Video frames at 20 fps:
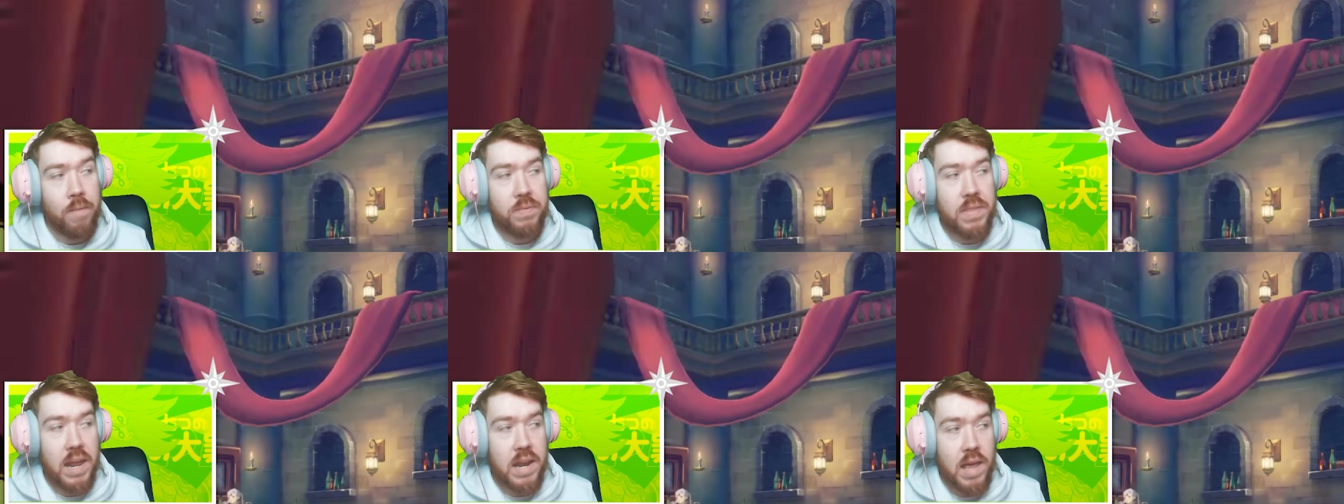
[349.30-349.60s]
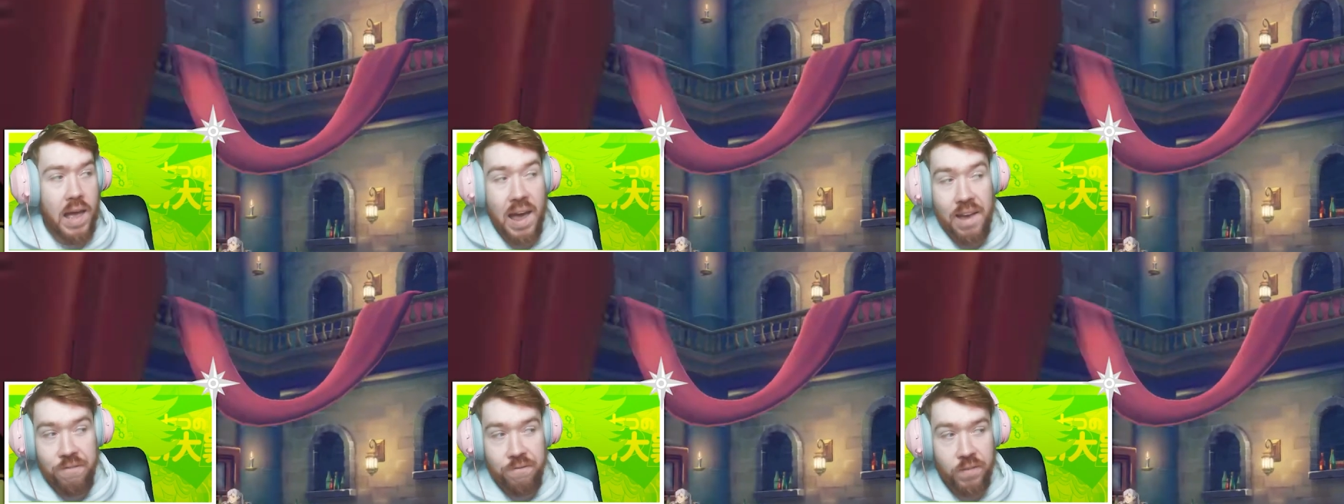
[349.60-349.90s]
then
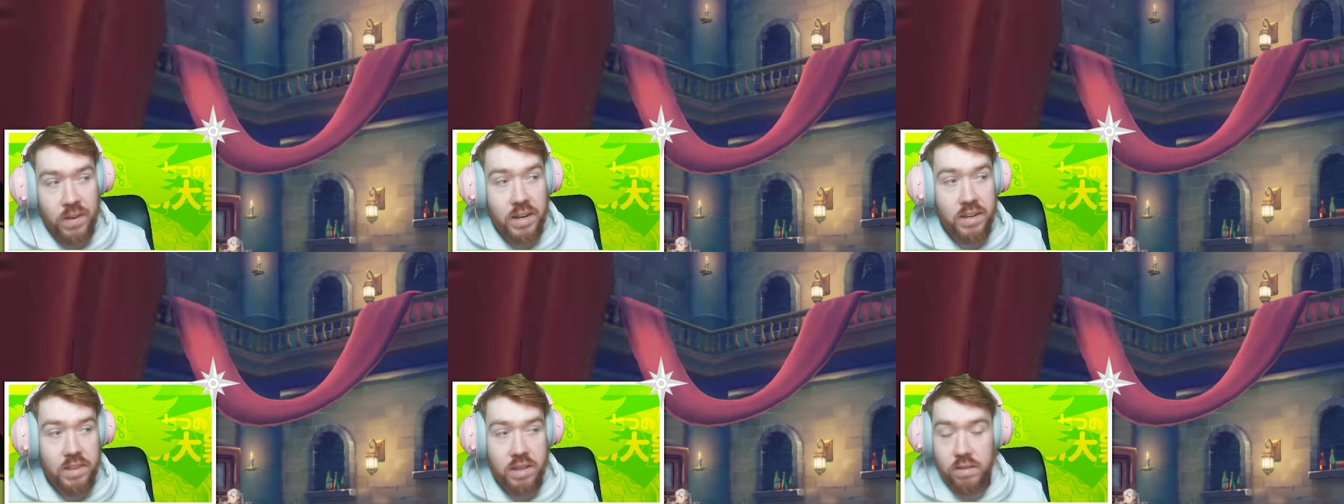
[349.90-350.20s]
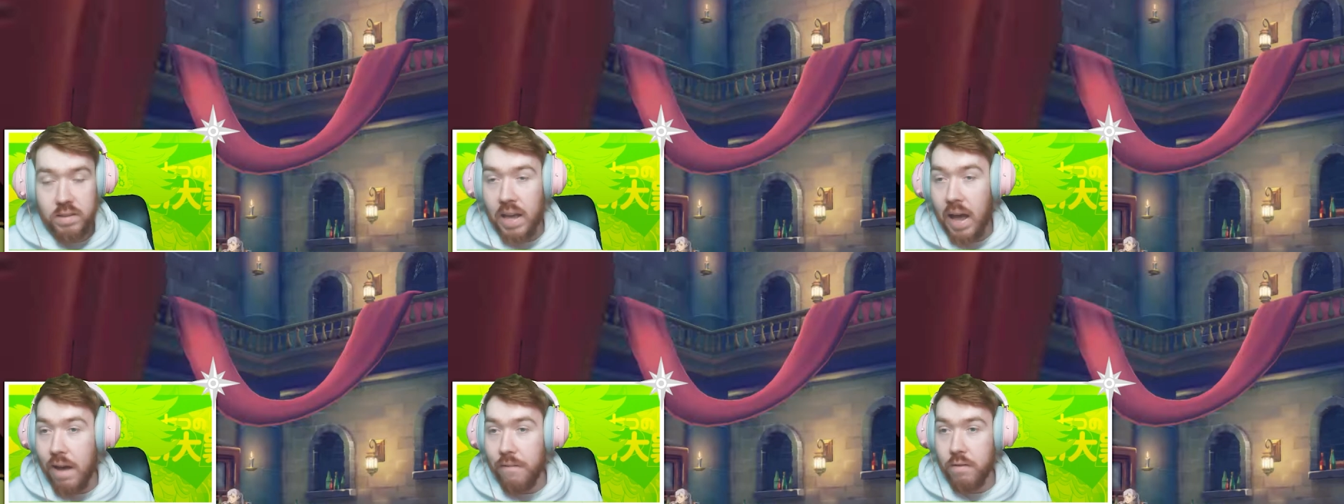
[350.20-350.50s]
I think
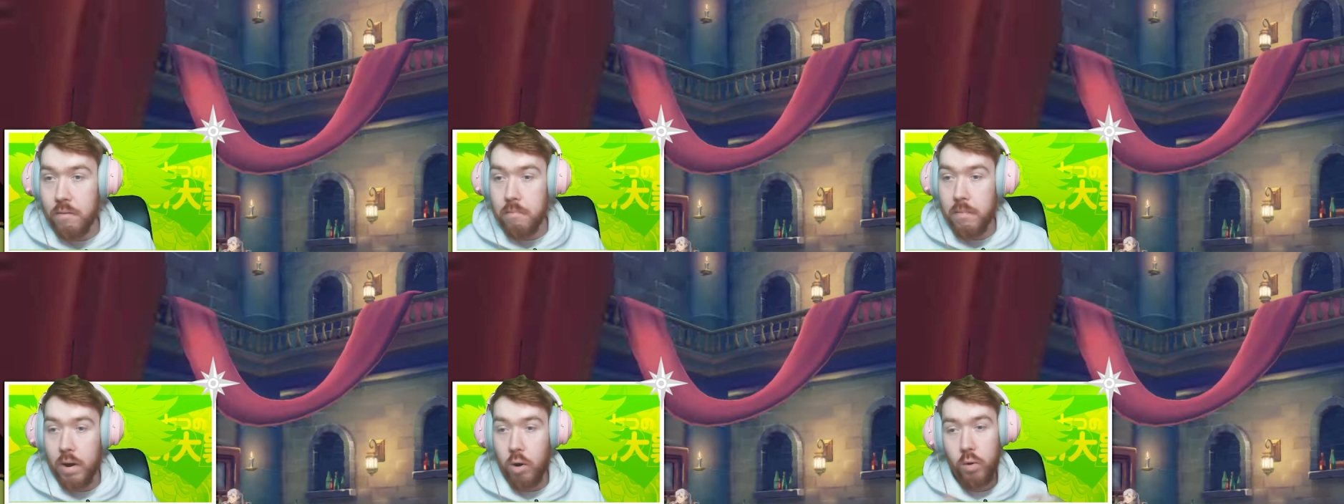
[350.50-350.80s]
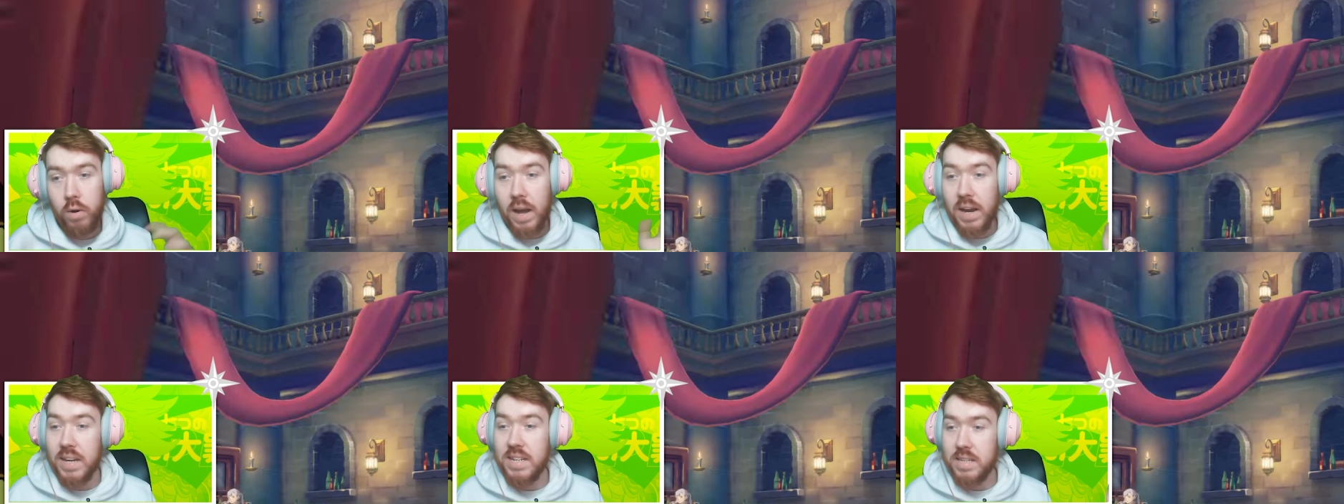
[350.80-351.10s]
the tavern,
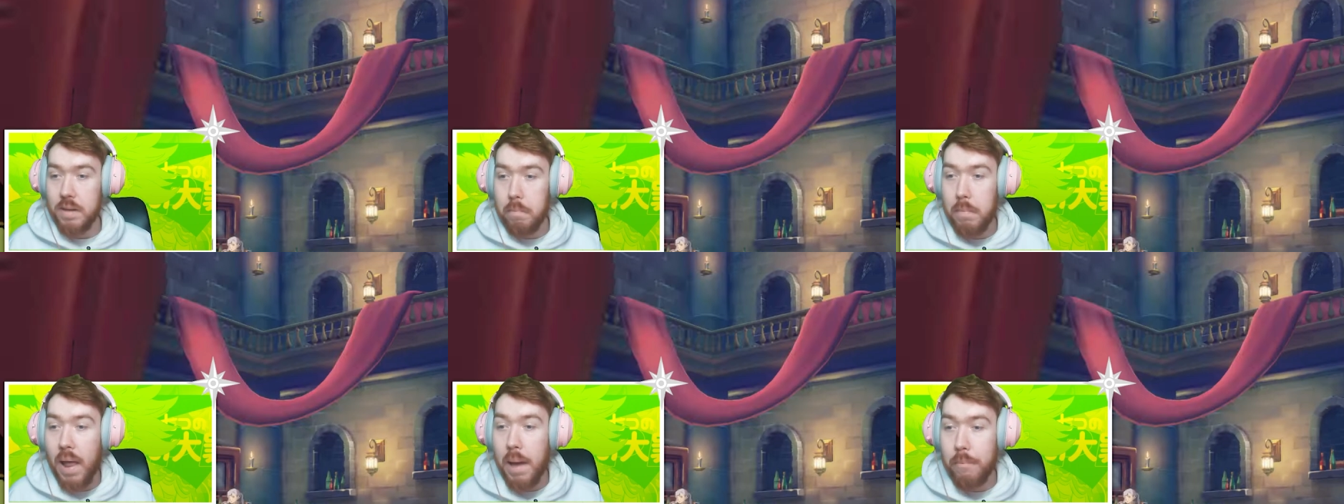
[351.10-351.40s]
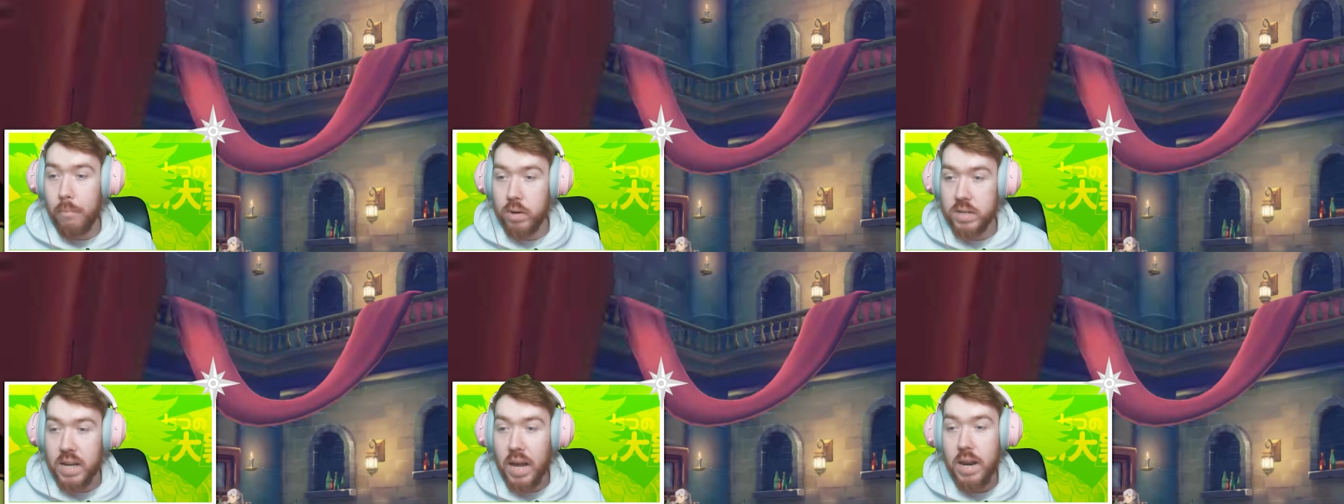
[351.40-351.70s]
or I guess the
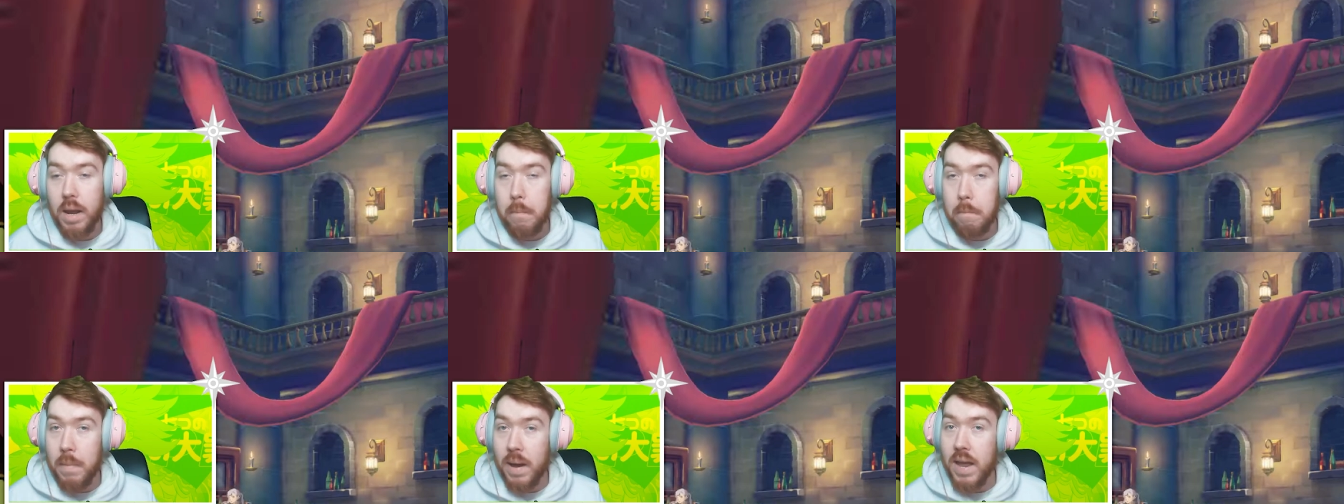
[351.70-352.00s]
Black Boy's hideout,